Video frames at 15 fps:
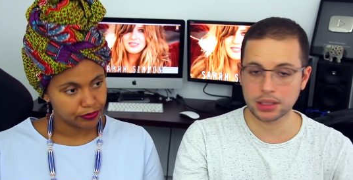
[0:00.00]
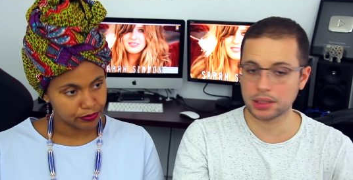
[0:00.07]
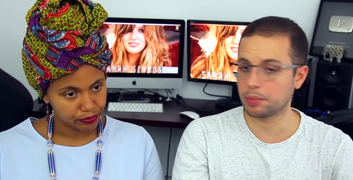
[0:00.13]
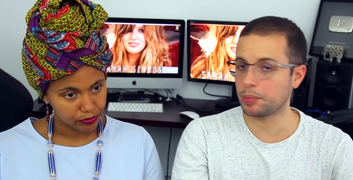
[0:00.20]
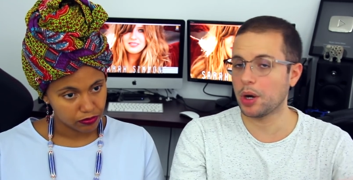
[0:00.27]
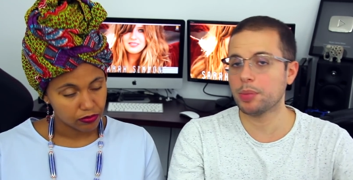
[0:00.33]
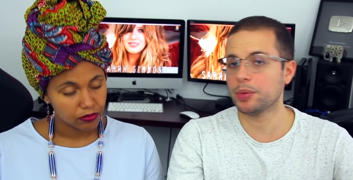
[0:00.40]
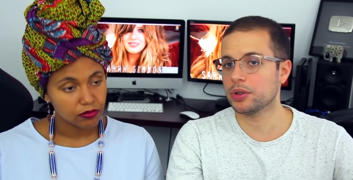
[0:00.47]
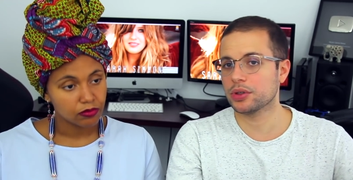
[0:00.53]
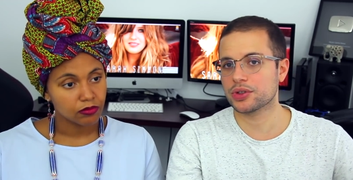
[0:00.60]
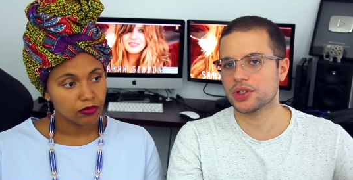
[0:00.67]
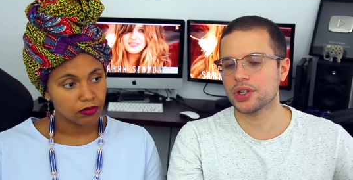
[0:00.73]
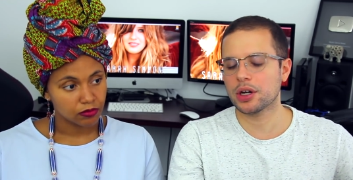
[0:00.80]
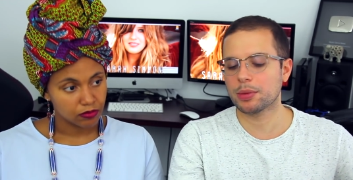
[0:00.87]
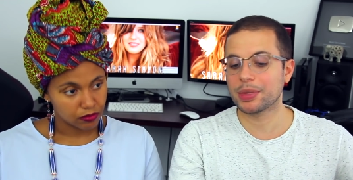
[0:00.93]
Speaker 1: a popular
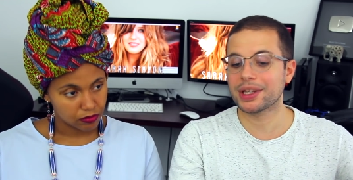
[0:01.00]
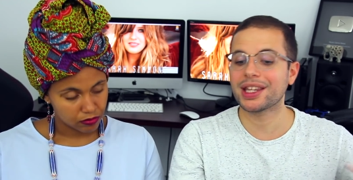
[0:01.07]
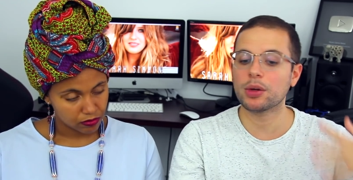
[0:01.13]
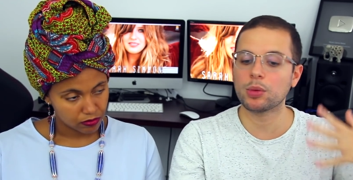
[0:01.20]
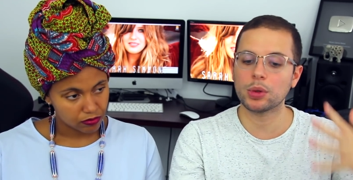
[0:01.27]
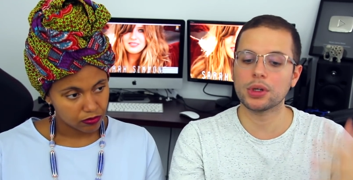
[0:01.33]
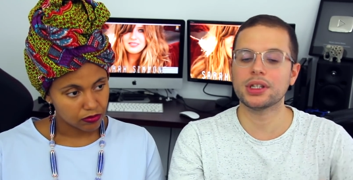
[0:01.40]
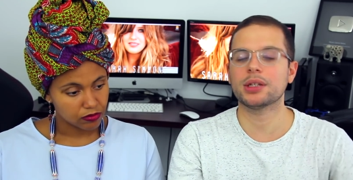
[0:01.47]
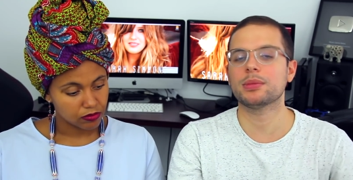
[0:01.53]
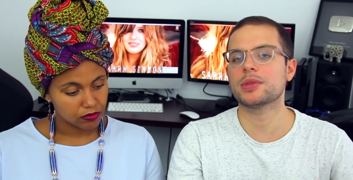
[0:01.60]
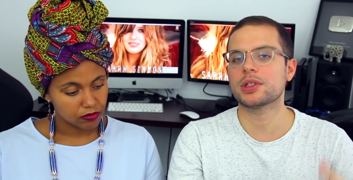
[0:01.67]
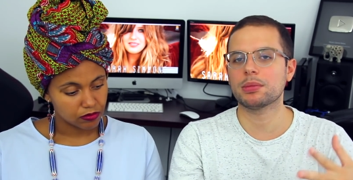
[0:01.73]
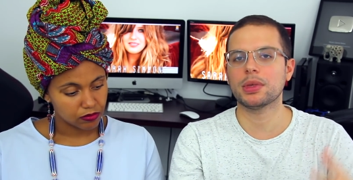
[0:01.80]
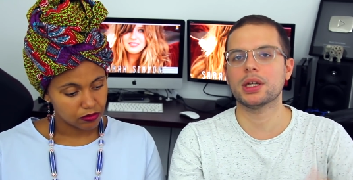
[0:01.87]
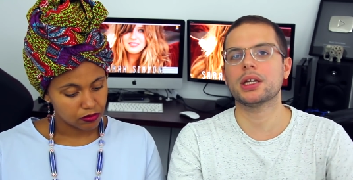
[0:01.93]
song, but they want them to
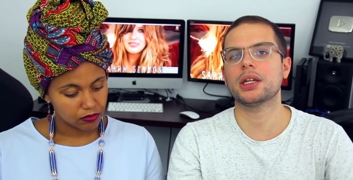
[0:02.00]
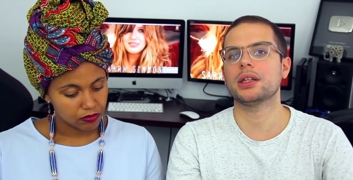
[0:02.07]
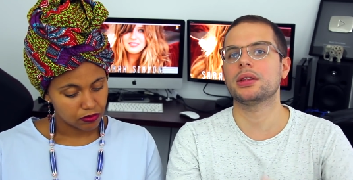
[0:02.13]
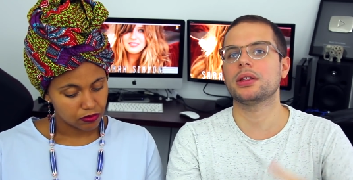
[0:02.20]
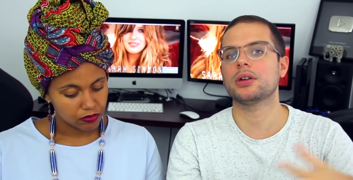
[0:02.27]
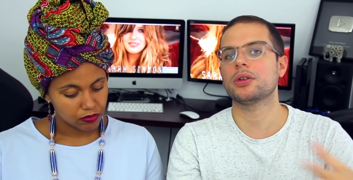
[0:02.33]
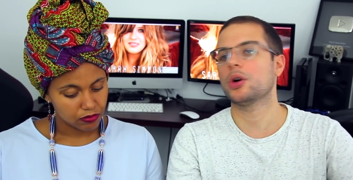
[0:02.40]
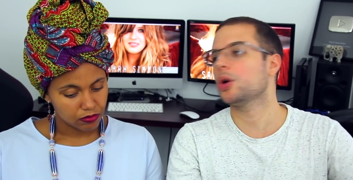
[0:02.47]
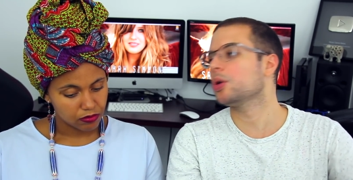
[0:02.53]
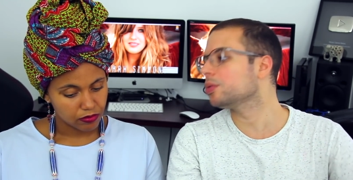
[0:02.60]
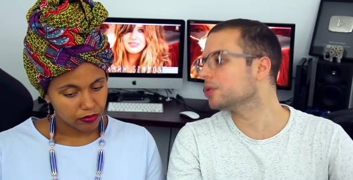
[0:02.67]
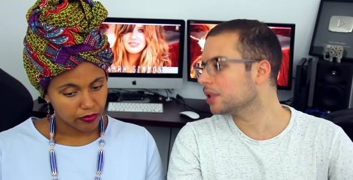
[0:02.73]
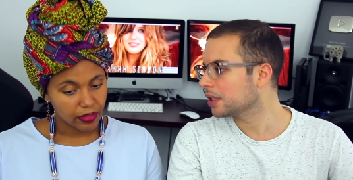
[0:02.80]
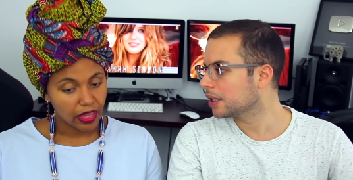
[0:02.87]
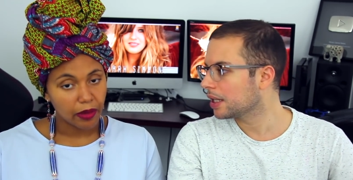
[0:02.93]
make it their
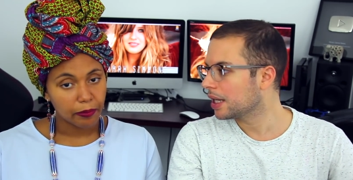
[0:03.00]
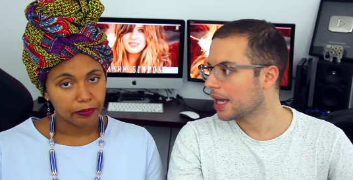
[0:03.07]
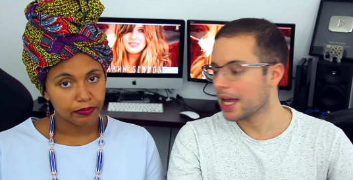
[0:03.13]
own. Yeah.